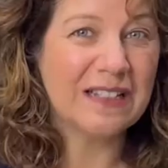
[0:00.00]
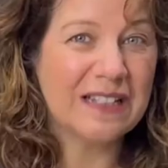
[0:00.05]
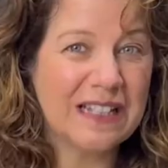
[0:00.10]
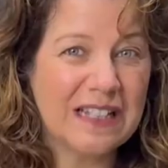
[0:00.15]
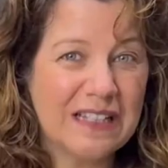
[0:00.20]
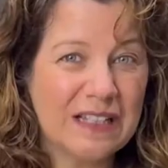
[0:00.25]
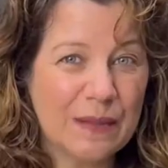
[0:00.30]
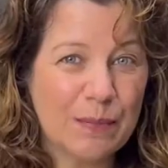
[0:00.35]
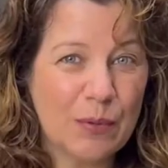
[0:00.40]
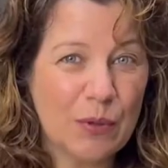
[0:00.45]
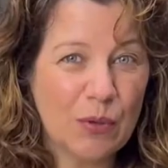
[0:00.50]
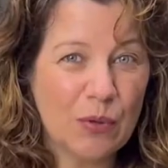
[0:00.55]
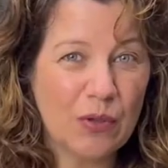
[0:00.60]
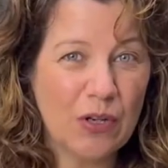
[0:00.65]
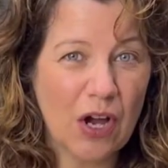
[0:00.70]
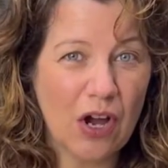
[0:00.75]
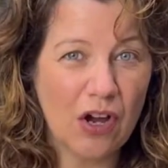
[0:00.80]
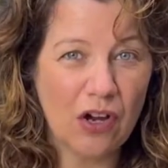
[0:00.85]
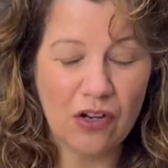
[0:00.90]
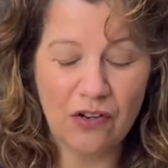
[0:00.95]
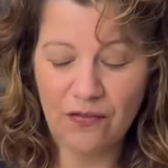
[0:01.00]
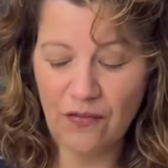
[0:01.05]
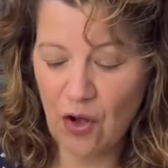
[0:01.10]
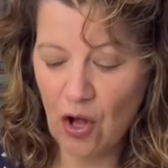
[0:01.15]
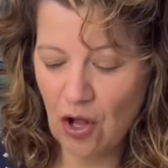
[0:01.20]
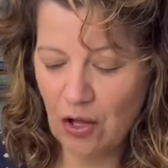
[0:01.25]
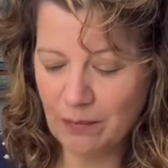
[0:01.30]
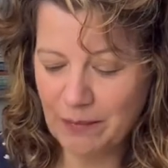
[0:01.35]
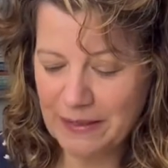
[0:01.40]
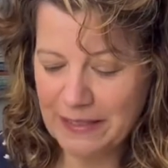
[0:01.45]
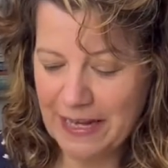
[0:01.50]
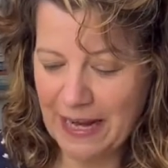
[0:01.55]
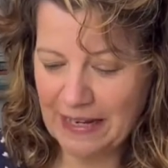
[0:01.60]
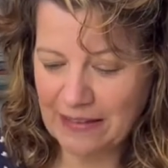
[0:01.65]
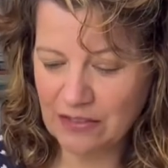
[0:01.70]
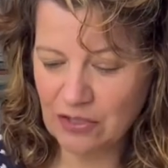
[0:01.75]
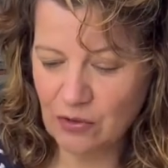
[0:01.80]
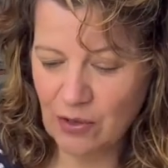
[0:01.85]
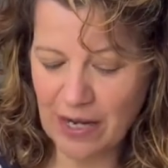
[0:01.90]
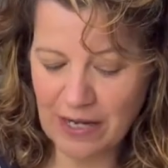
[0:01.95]
teaspoon of almond
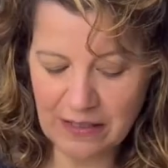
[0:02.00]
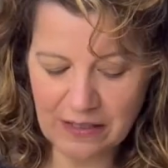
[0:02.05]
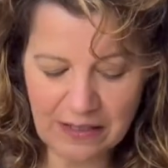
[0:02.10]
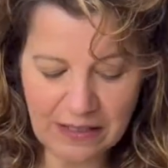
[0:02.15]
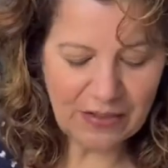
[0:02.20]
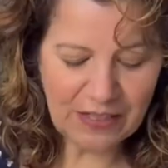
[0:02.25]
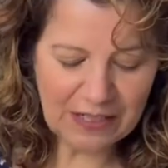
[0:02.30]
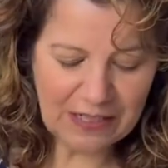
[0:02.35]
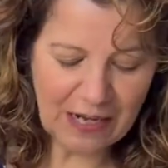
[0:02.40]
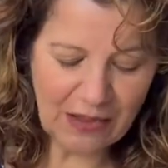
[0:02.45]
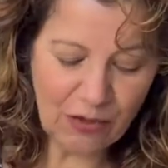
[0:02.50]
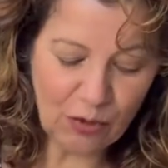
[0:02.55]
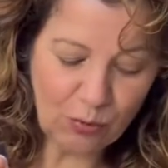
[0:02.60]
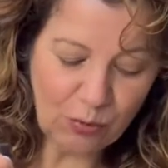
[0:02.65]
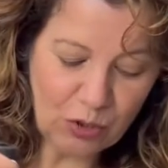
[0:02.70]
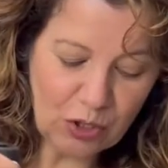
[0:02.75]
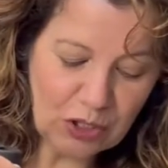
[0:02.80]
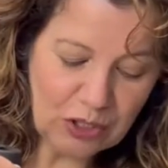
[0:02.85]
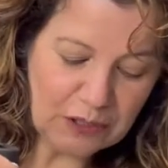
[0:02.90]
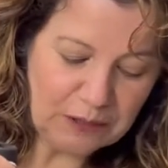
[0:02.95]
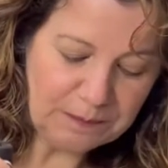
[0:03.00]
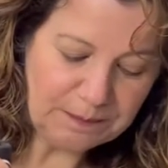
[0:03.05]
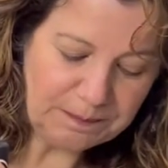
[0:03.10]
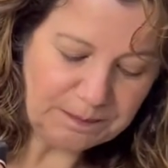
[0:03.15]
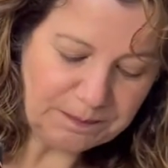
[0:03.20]
extract. Give it another whirl